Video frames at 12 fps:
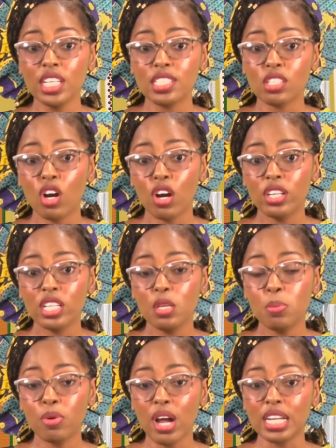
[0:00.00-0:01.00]
is currently
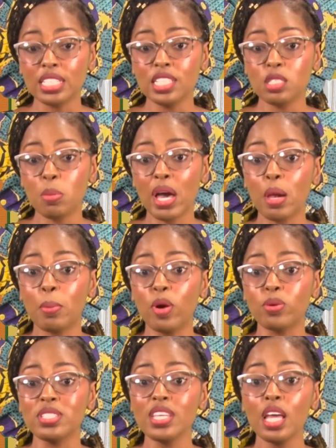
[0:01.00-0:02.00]
practiced by
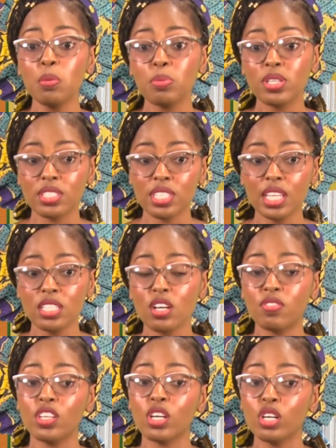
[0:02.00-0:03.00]
about 10%
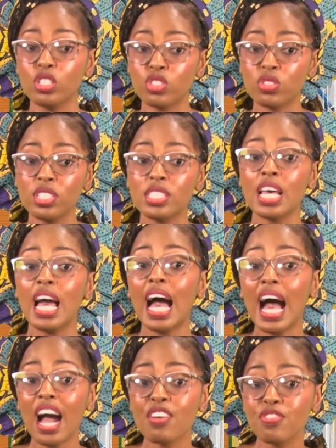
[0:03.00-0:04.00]
of the country's
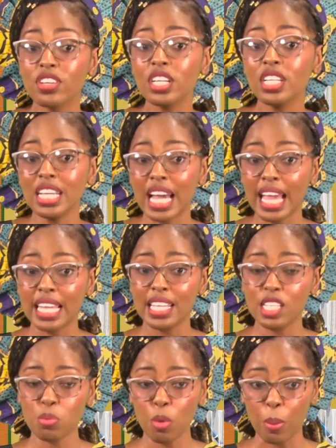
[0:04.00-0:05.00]
African
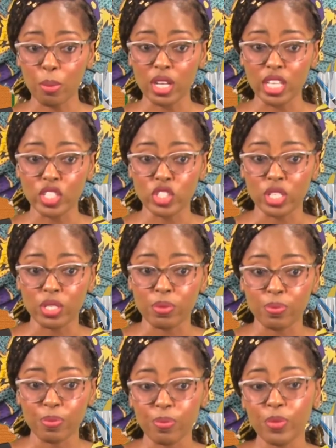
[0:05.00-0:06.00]
Guyanese population.
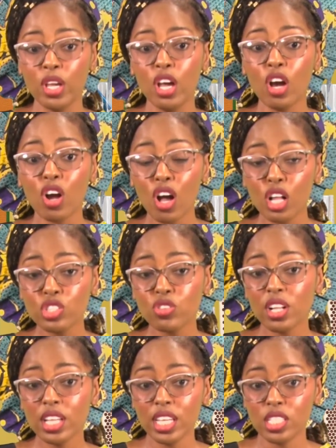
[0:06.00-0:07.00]

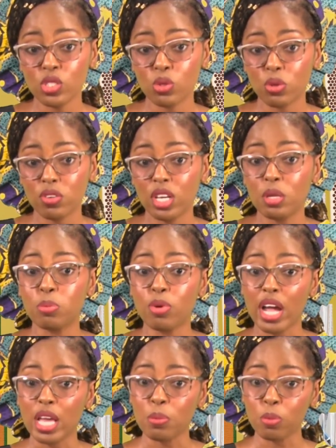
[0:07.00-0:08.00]
Cultural historian
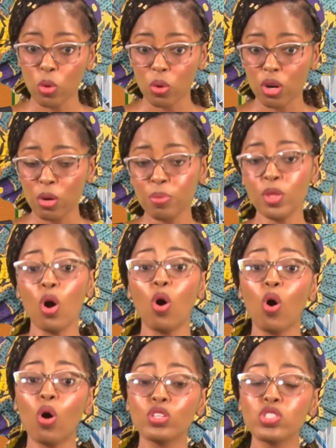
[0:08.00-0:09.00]
Brian Moore
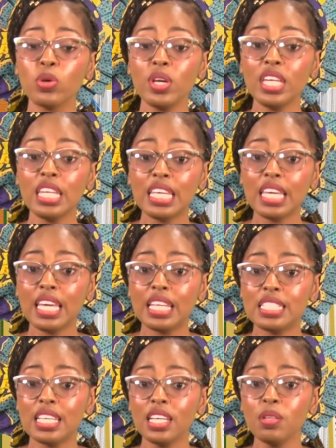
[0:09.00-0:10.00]
also
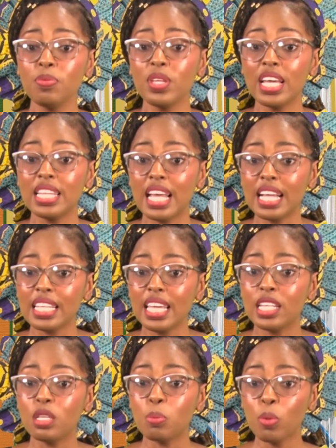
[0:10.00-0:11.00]
indicated that
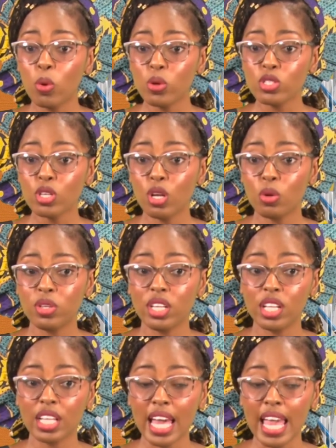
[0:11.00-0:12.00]
in the
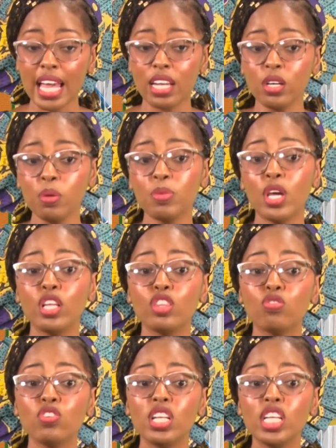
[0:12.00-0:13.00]
post-colonial Guyana, the
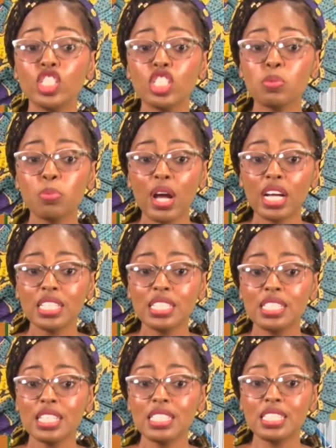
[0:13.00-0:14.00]
religious
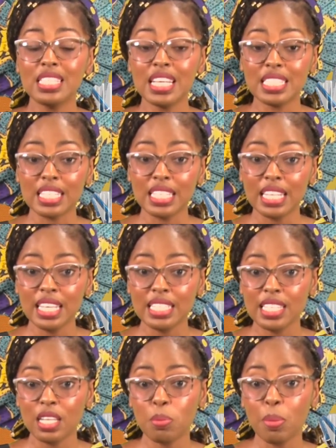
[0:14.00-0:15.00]
practices
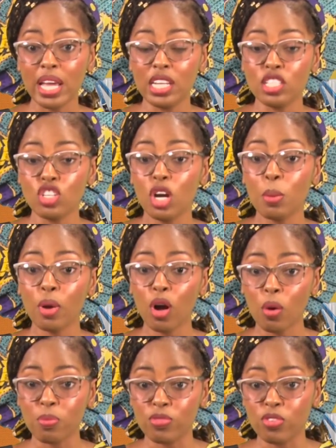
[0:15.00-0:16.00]
designated by the term
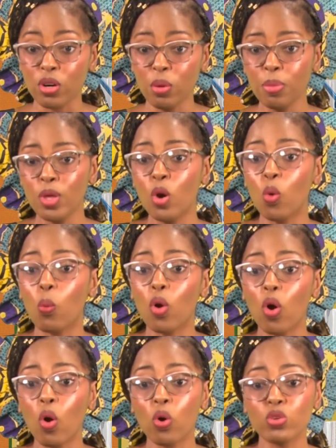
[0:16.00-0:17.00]
comfort were
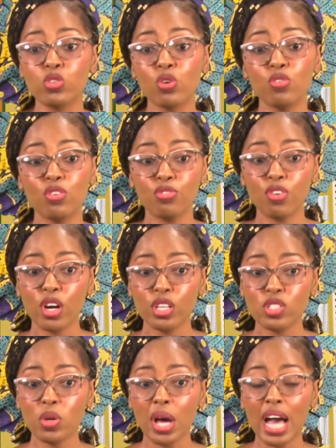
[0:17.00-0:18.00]
also referred
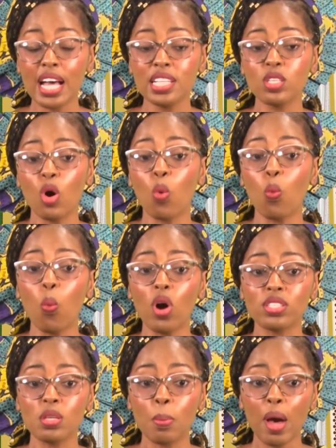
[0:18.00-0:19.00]
to as
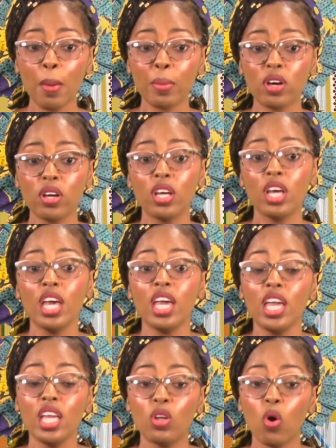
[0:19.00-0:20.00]
Water Mama
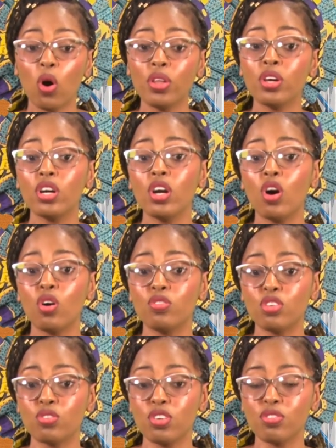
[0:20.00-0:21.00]
in honor of
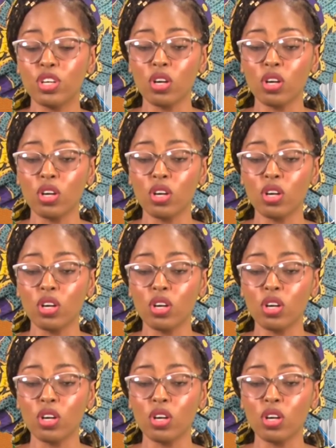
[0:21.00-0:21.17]
the river